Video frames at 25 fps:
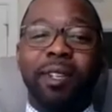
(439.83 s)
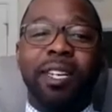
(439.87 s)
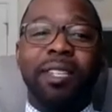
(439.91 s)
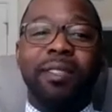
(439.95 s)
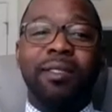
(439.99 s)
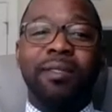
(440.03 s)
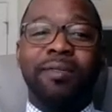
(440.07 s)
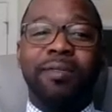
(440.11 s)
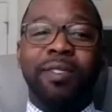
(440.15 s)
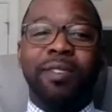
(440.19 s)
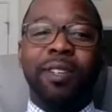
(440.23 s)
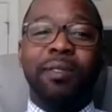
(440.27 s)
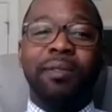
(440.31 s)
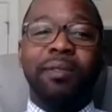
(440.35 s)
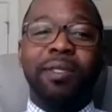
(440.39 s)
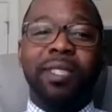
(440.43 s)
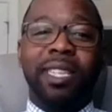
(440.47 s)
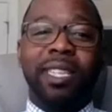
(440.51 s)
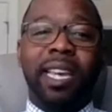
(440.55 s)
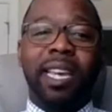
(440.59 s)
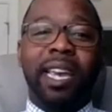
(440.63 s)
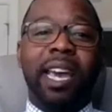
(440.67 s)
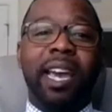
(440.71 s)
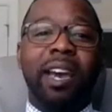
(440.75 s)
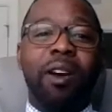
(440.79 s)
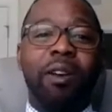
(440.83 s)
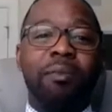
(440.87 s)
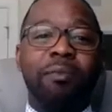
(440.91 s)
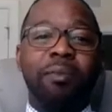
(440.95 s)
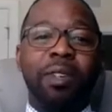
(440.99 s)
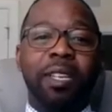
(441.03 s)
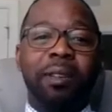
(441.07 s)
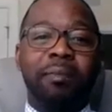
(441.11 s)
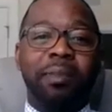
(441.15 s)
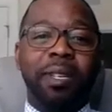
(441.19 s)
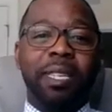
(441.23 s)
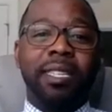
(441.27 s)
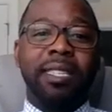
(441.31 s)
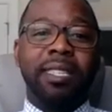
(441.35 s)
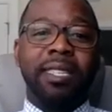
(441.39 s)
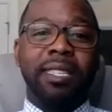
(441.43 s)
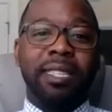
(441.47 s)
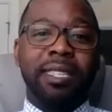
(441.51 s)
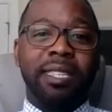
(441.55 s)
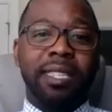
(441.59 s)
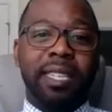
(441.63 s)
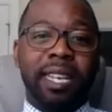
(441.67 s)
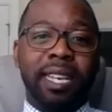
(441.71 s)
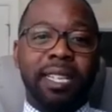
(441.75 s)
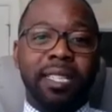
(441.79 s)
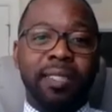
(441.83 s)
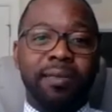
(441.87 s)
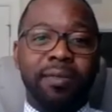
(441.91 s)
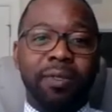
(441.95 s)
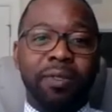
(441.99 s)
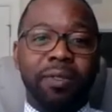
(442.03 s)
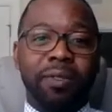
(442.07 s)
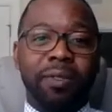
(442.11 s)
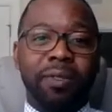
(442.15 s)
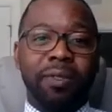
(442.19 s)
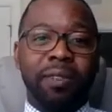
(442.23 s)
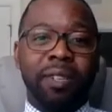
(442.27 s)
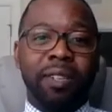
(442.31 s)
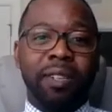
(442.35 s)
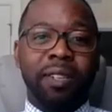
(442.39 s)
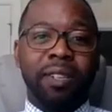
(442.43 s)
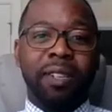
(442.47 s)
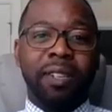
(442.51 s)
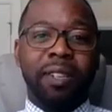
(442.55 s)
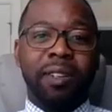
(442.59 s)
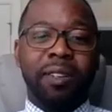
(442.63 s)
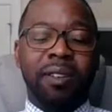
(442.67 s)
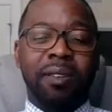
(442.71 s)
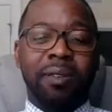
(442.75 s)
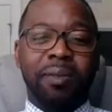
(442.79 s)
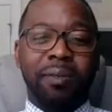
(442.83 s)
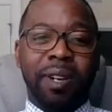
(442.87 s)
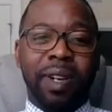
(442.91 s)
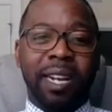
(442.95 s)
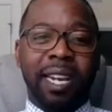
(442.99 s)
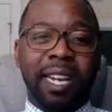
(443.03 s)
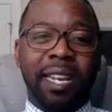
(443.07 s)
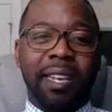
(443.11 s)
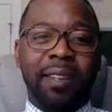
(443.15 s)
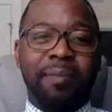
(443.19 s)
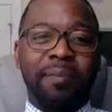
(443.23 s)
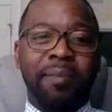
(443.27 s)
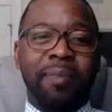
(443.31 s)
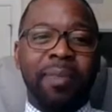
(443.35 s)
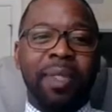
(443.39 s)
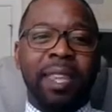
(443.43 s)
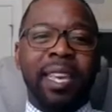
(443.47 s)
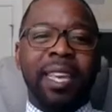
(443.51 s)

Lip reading: other folks to help me be successful, right?